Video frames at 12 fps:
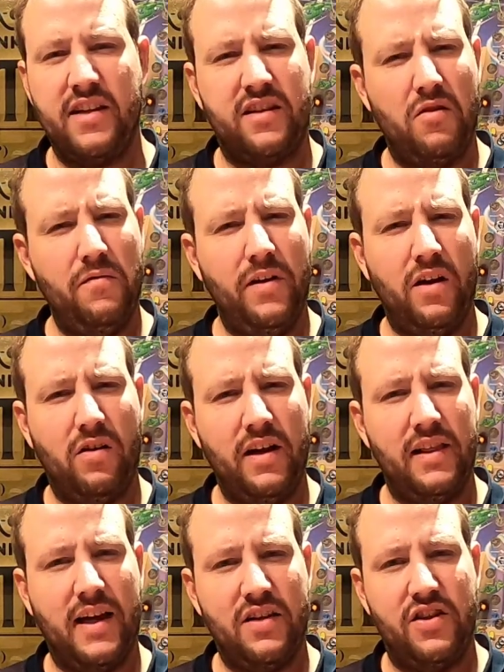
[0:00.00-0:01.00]
I don't think I got it
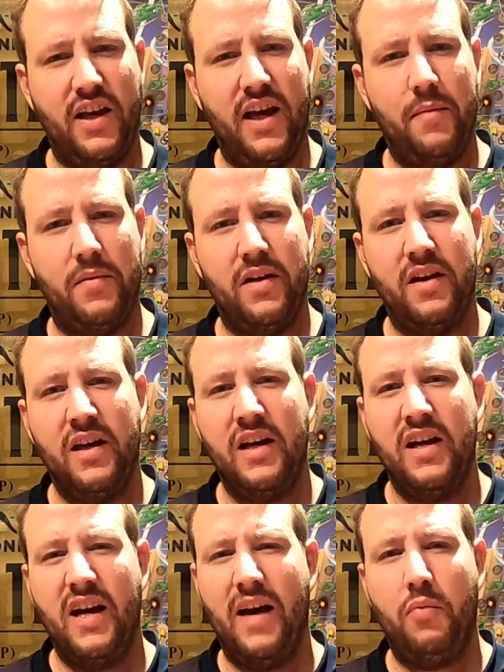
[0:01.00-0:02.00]
last year, but
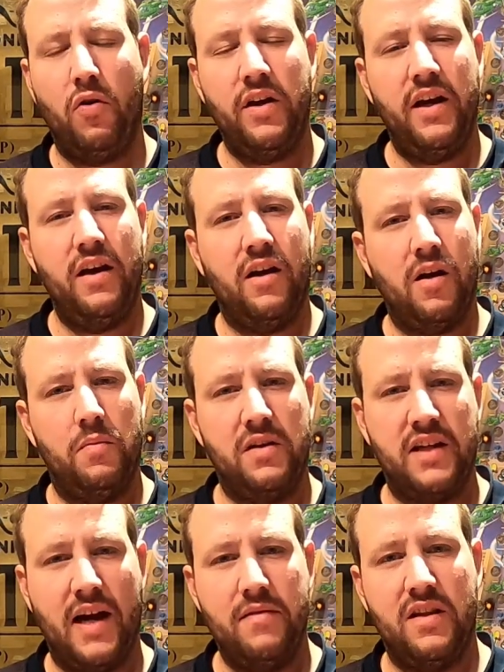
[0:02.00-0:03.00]
I bought it a couple of
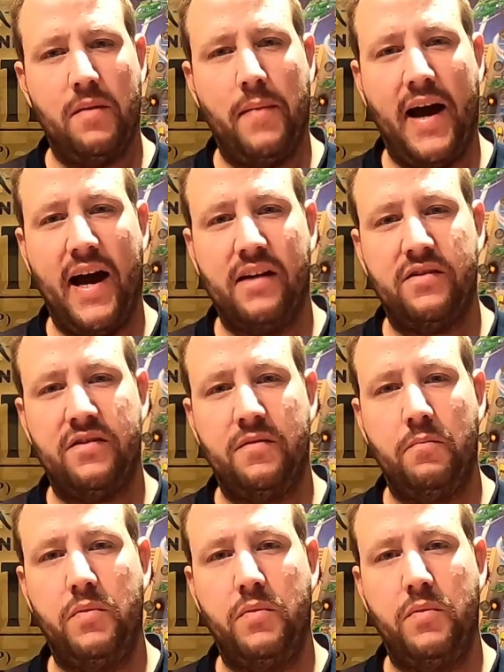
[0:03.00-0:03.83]
times in the past